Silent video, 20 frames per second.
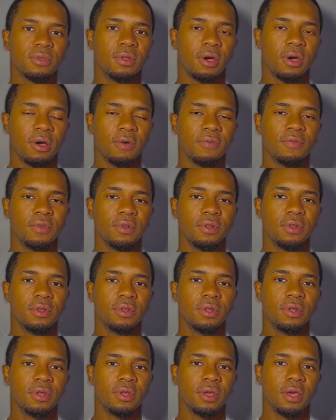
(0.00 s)
often,
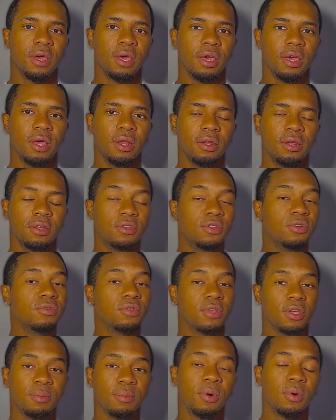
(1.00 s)
and it's
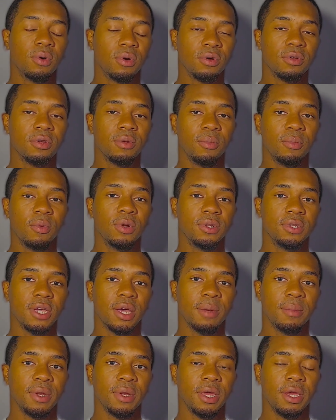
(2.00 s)
usually more than one
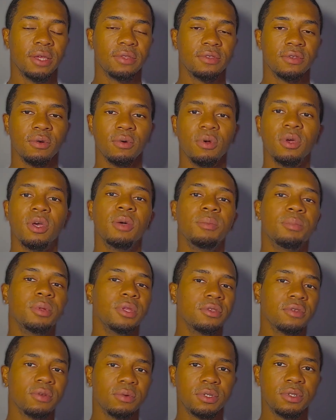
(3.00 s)
time a day. So
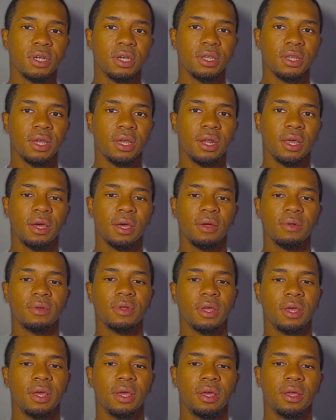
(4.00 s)
please go check that out.
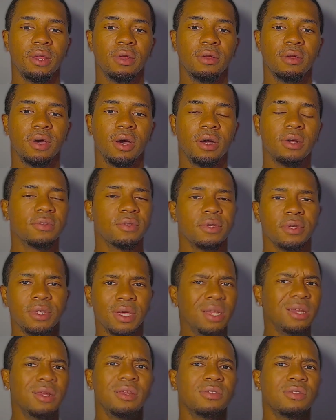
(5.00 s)
And honestly, get
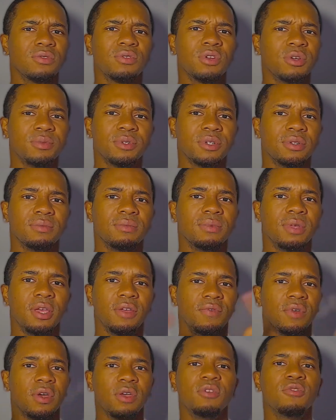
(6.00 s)
in the description. If
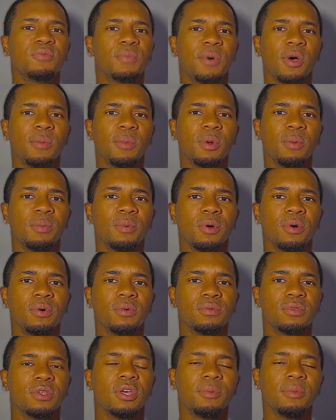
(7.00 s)
y'all use Palmier Pro,
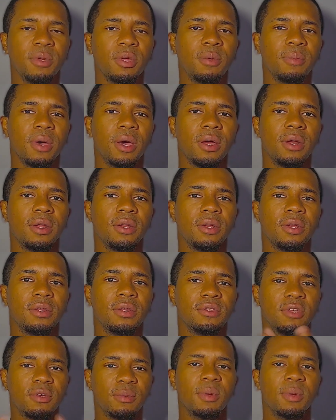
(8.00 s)
tell me about it.
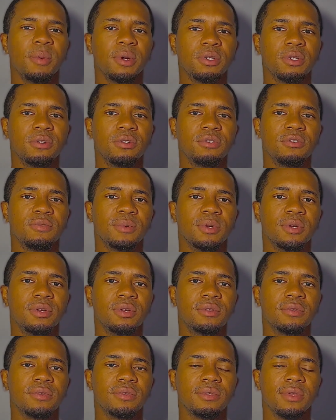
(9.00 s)
Tell me about your
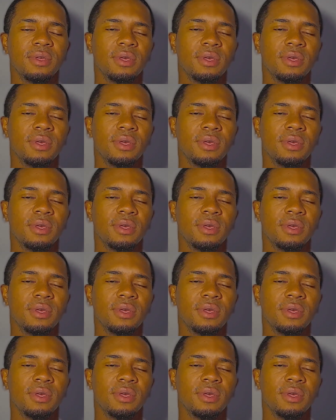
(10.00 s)
experience,